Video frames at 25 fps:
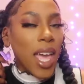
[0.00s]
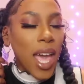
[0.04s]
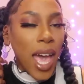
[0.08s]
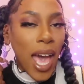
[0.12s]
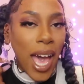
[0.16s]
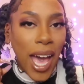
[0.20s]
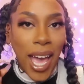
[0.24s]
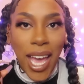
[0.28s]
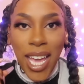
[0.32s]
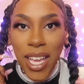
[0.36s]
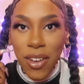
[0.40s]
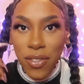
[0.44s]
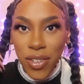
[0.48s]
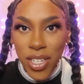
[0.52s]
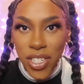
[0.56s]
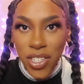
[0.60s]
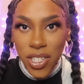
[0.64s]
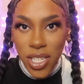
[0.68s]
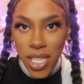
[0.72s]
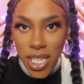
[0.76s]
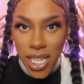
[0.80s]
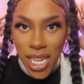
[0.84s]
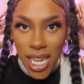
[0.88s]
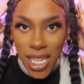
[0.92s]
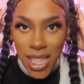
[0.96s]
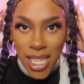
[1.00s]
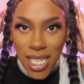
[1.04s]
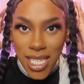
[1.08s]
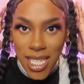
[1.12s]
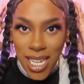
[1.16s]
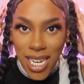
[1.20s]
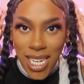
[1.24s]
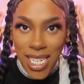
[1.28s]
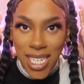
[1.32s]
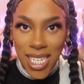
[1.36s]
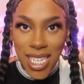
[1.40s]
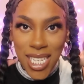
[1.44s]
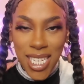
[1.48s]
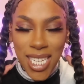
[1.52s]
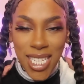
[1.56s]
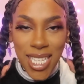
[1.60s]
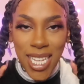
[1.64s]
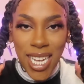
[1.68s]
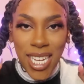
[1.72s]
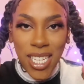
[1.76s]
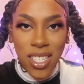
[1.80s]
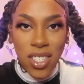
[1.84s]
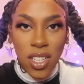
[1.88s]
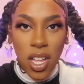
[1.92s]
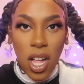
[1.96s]
I originally got this idea because
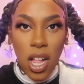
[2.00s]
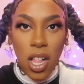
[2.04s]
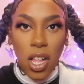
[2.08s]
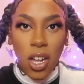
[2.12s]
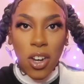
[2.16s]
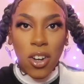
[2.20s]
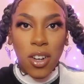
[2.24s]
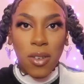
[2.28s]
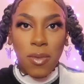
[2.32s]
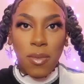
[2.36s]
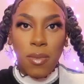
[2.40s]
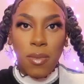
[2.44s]
I saw I